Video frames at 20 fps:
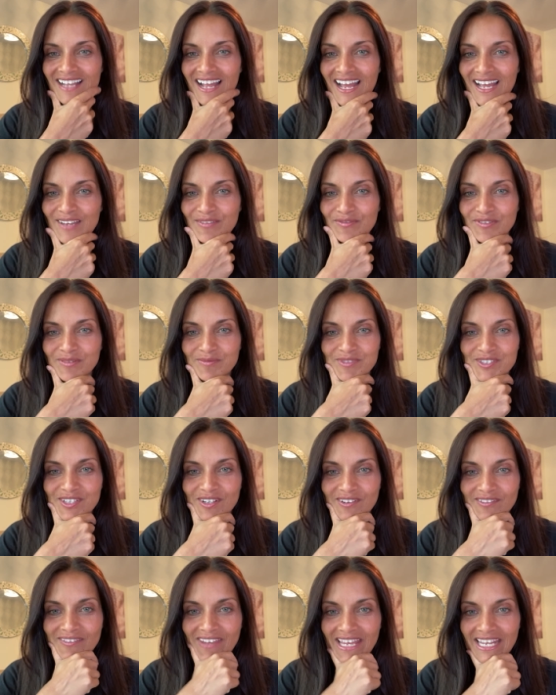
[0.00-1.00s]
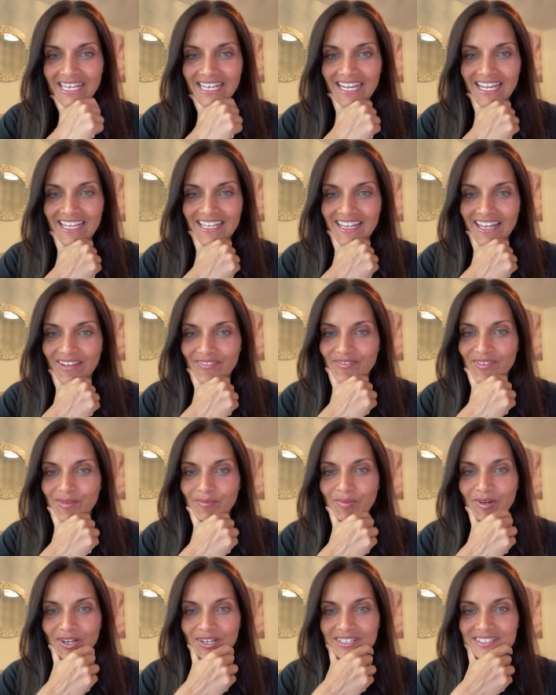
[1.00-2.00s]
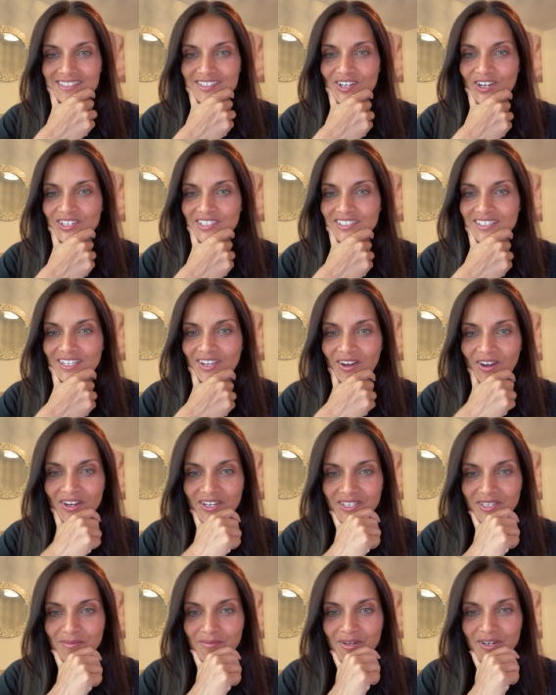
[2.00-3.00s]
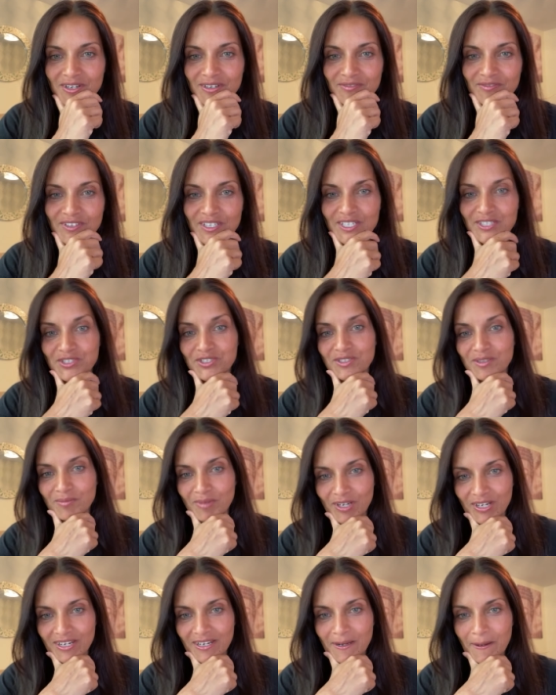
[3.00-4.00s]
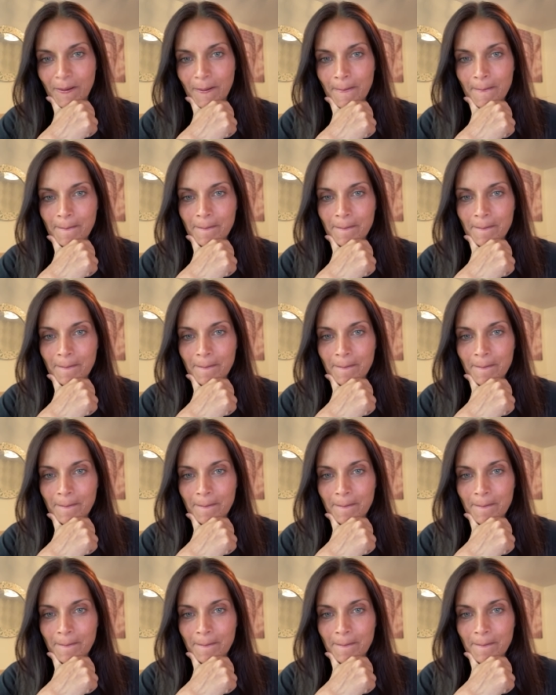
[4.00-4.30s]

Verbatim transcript: Hi from Slovenia. I love the book. Started the audiobook, finished the book.